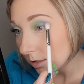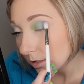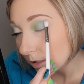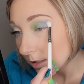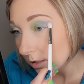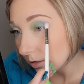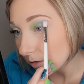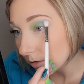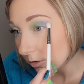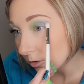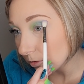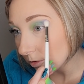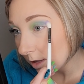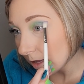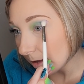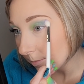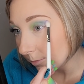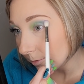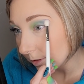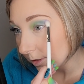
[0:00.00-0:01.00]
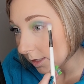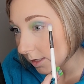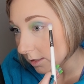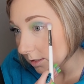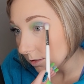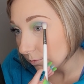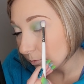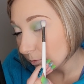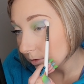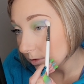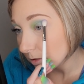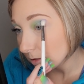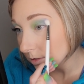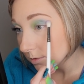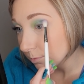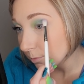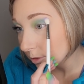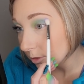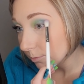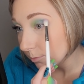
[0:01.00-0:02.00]
Get a little complicated with this
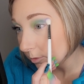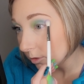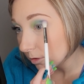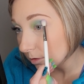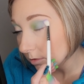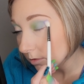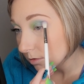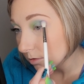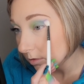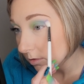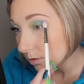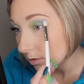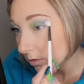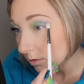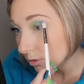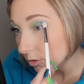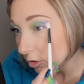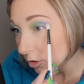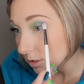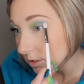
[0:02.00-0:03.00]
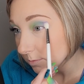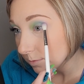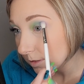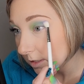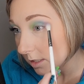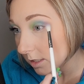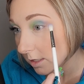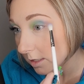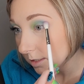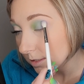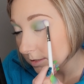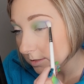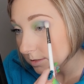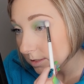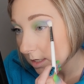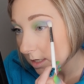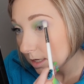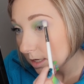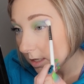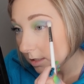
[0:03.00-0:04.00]
purple just because
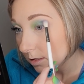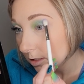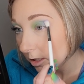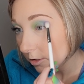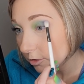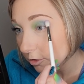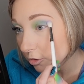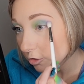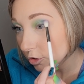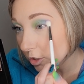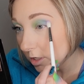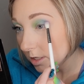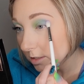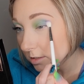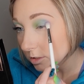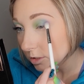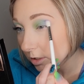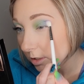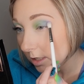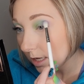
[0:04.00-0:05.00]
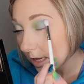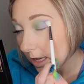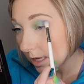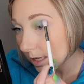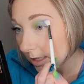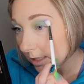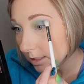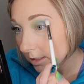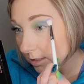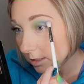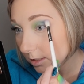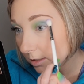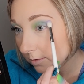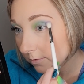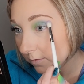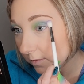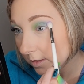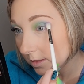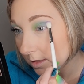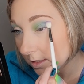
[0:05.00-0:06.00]
the other shades are kind of
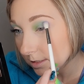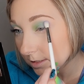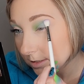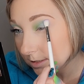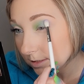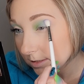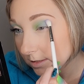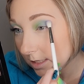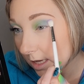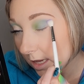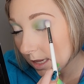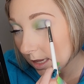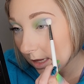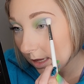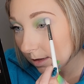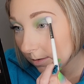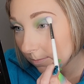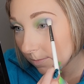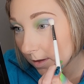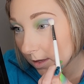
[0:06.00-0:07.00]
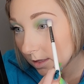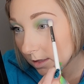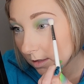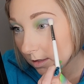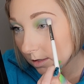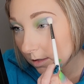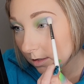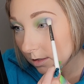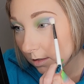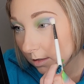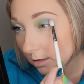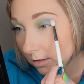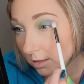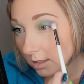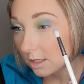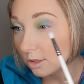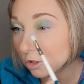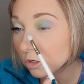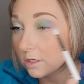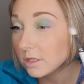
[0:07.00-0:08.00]
in the same, they
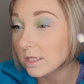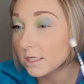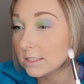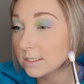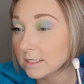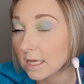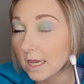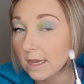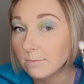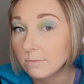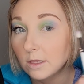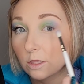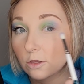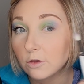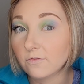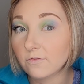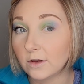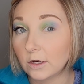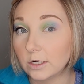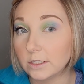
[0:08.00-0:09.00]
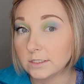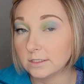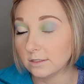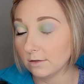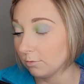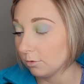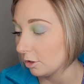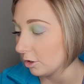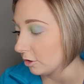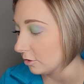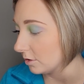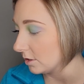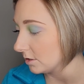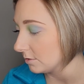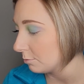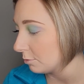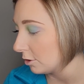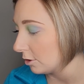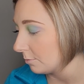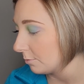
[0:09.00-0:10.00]
look the same. They look very similar. This
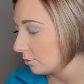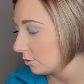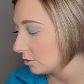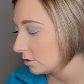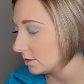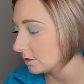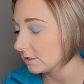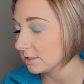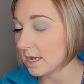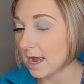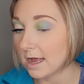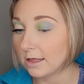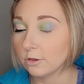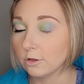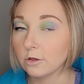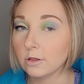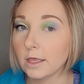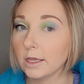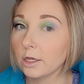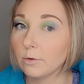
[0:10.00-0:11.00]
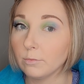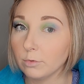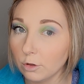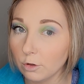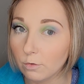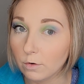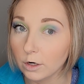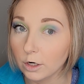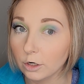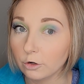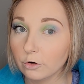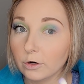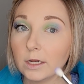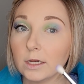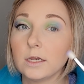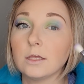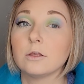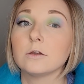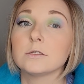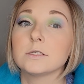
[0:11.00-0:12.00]
purple does not look like a blue or a green.
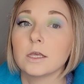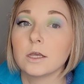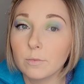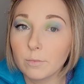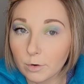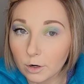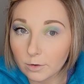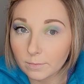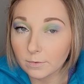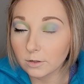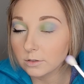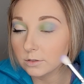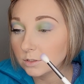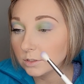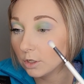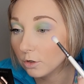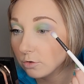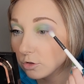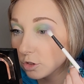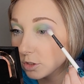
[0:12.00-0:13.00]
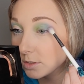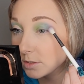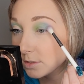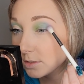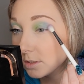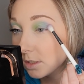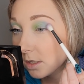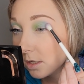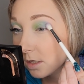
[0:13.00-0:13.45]
It looks like a purple. So it just